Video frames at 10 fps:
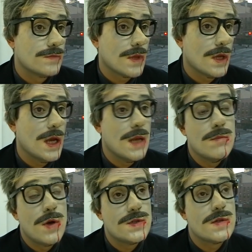In
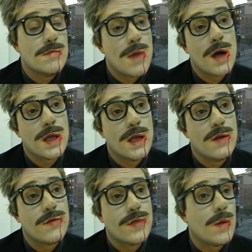most of the
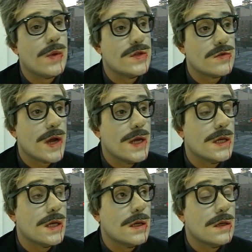markets that we trade
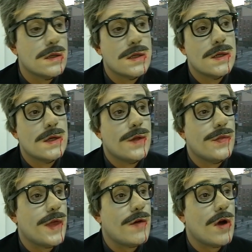in,
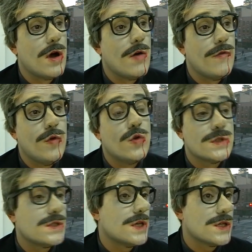there are 4
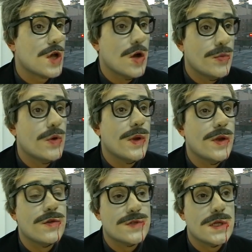to 6 open
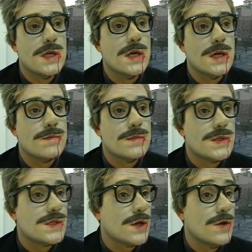windows a year,
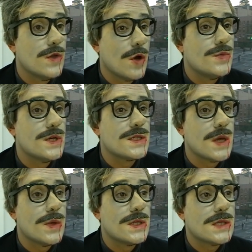so the objects
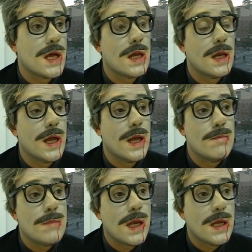that we sell
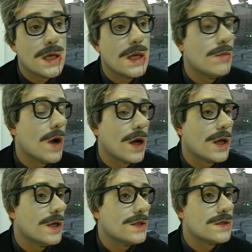in many key
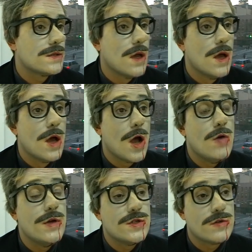markets
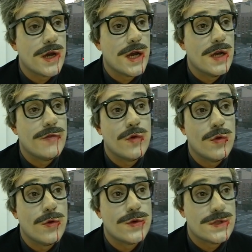only trade
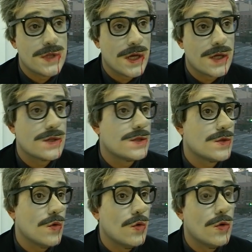for
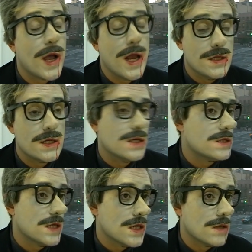6 or 8 days a year.